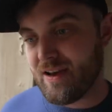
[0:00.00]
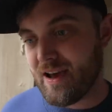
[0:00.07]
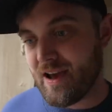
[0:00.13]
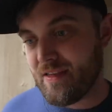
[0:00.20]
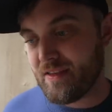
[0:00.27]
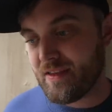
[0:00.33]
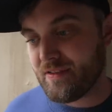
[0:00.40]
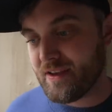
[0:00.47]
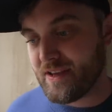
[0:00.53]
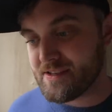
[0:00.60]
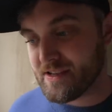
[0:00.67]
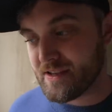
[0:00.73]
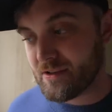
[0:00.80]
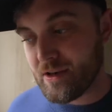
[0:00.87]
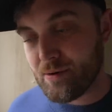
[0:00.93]
and then he
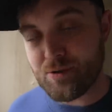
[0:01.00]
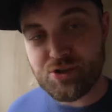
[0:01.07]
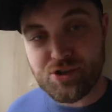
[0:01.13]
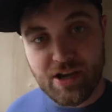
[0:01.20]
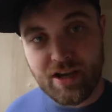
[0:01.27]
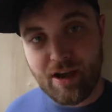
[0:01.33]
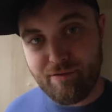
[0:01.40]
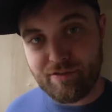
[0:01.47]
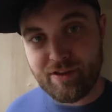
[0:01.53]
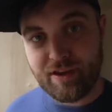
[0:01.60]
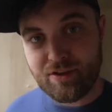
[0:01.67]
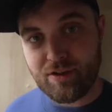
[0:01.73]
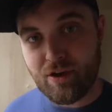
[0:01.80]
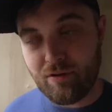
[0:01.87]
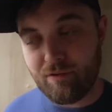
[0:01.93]
said, go and check everything
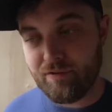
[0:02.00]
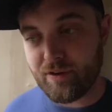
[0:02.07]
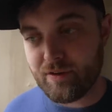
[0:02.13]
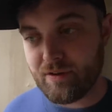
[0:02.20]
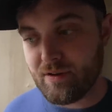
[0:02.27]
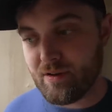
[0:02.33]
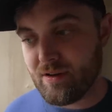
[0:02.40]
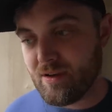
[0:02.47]
in the convent.